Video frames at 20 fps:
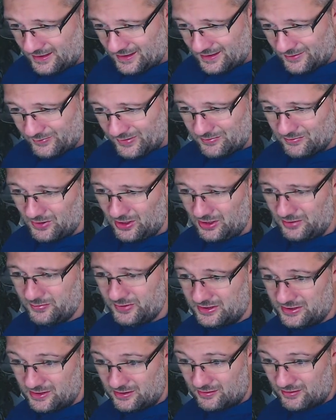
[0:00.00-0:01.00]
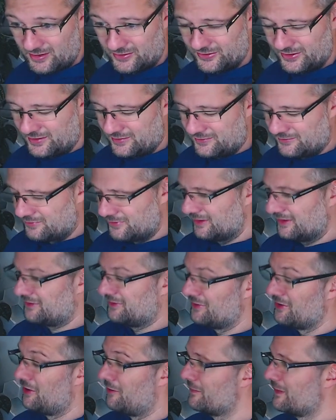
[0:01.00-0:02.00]
It might be you actually. It's
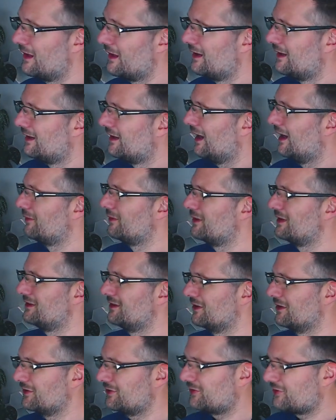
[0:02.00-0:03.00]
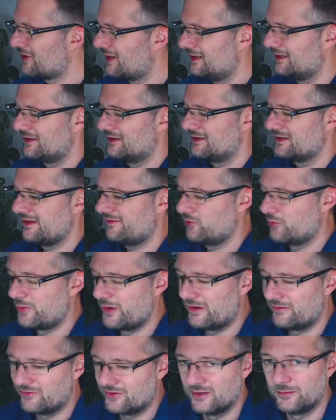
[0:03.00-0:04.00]
not. He's in Australia and he's having a
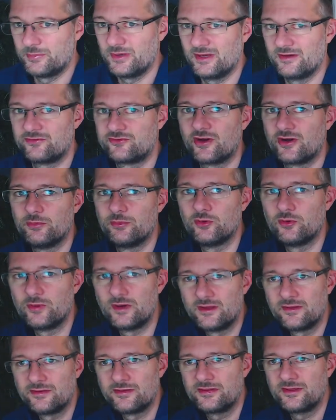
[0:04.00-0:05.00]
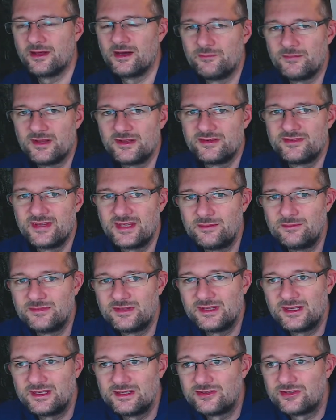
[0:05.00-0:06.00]
bit of trouble with a Teams
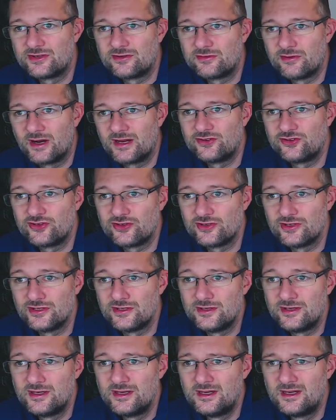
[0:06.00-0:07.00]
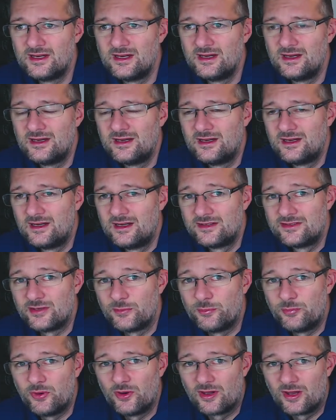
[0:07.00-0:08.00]
integration to
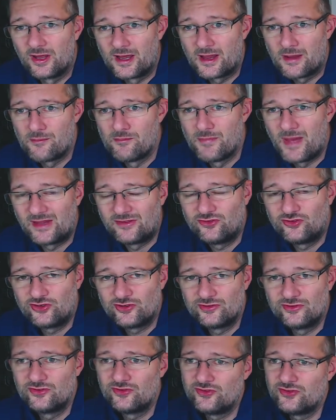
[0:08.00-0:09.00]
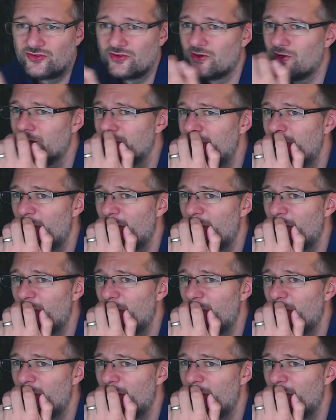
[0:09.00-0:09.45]
put like mentions on,